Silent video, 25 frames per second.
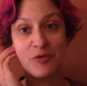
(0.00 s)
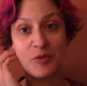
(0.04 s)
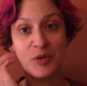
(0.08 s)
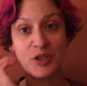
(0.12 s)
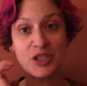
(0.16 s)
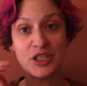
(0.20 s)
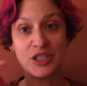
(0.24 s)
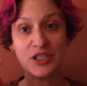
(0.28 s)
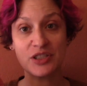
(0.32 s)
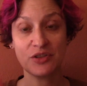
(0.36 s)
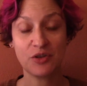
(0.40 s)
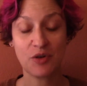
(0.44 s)

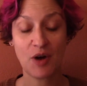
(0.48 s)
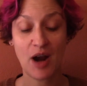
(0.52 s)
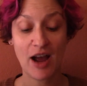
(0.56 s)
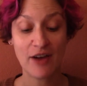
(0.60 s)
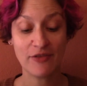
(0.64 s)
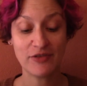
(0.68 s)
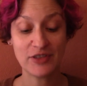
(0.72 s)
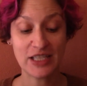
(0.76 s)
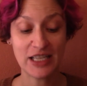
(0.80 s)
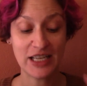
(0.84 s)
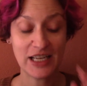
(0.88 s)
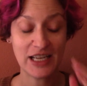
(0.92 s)
which is
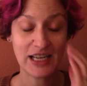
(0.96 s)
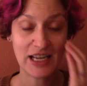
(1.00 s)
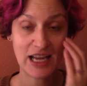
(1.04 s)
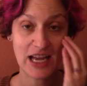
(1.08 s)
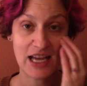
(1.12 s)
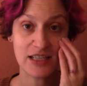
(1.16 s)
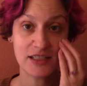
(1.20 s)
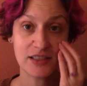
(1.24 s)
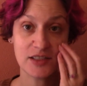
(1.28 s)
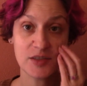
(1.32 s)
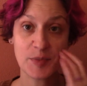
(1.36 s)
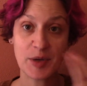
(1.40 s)
crafting
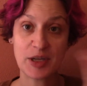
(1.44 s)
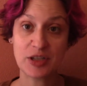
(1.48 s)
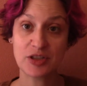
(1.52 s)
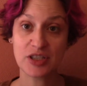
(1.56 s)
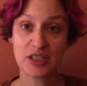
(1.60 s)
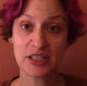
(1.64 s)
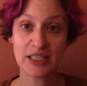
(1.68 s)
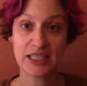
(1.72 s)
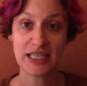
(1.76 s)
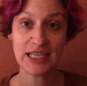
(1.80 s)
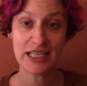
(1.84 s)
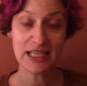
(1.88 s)
and
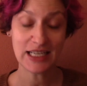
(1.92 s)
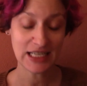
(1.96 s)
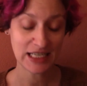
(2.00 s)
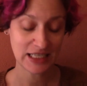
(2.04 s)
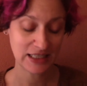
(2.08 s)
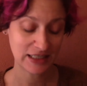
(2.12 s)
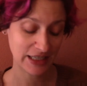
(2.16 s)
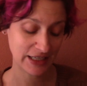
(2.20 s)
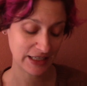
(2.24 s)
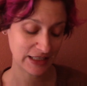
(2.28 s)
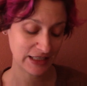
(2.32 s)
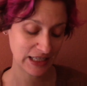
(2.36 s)
especially
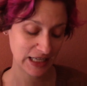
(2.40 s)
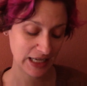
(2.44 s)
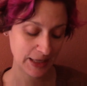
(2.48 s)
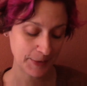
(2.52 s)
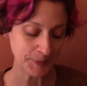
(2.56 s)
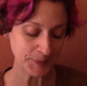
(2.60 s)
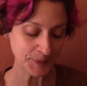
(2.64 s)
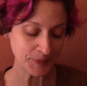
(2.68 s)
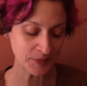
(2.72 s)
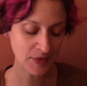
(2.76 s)
knitting lately.